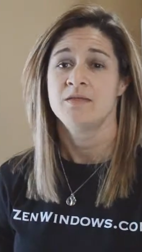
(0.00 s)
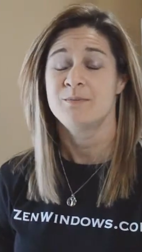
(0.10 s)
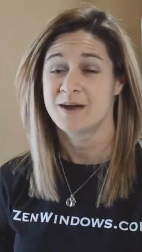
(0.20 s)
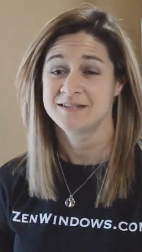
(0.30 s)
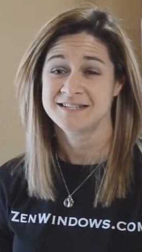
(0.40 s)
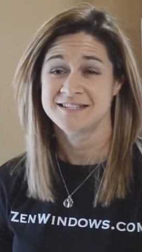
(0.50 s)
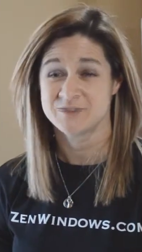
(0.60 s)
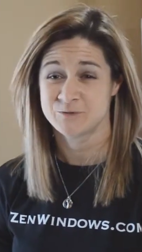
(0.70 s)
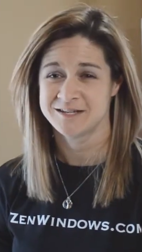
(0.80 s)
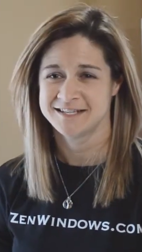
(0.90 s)
The process
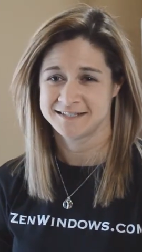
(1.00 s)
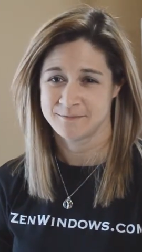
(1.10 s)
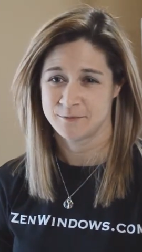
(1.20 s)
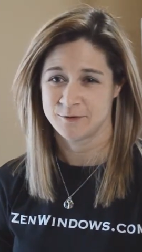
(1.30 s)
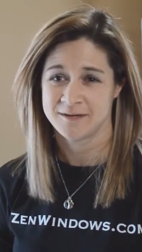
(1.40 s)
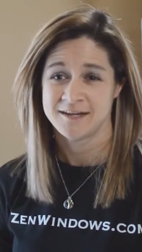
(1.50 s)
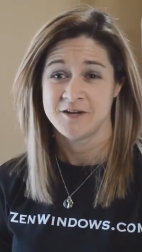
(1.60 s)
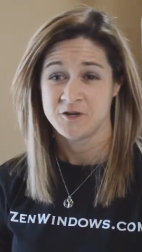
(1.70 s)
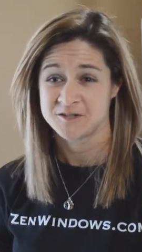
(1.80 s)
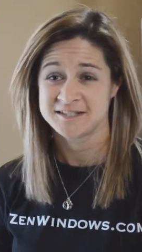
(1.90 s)
is really simple. You